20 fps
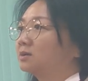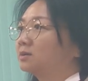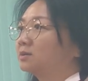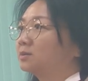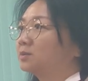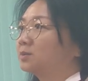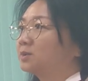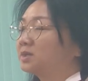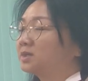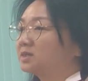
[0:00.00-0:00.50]

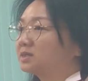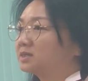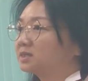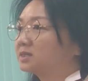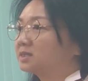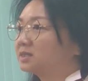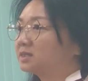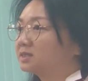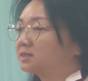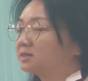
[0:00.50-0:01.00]
with
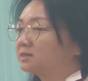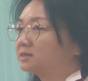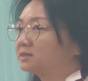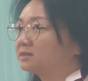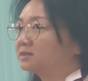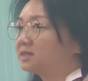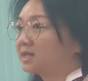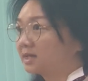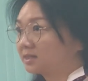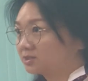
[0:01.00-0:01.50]

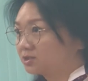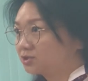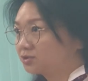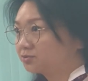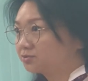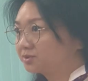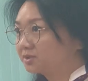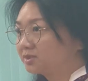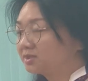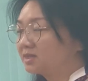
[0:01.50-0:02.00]
young
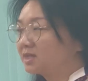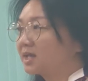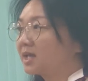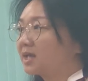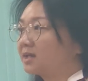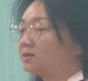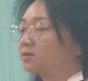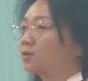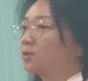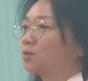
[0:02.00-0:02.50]
children
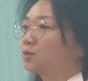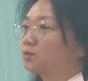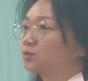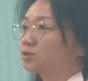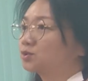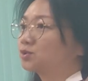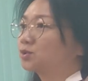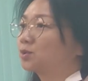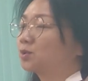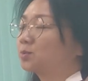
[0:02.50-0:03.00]
and
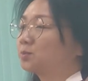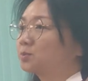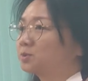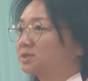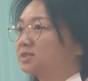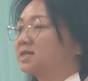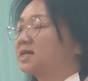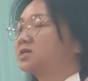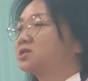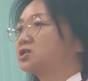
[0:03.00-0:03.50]
also
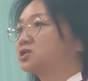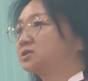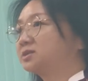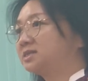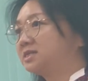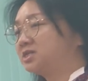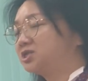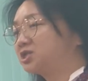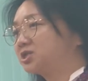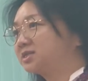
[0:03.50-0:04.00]
potential
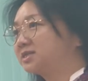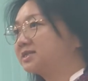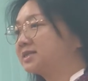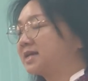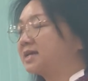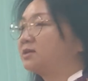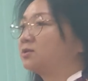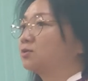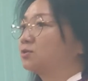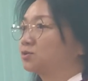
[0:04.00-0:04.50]
teachers
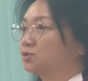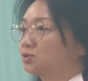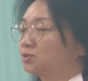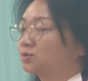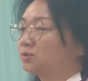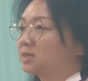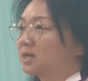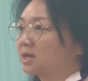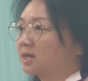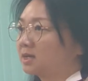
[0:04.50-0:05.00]
and also
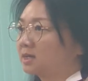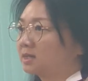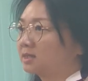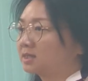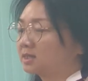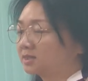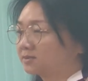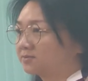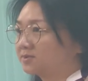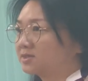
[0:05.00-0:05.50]

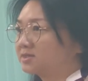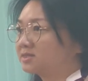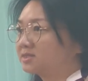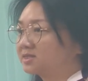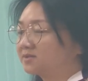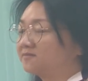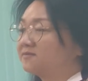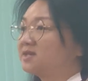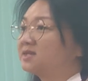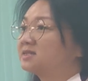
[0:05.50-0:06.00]
current
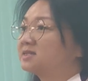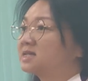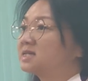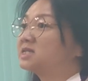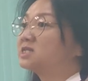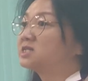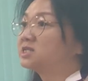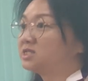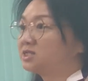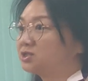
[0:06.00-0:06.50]

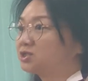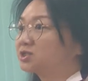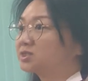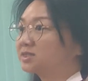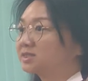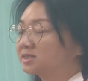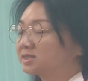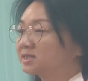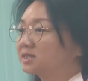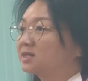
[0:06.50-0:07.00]
servicing
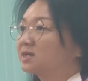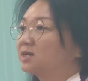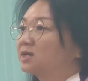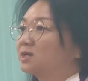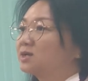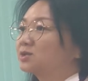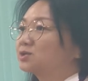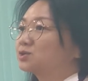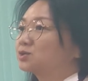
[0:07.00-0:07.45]
teachers, so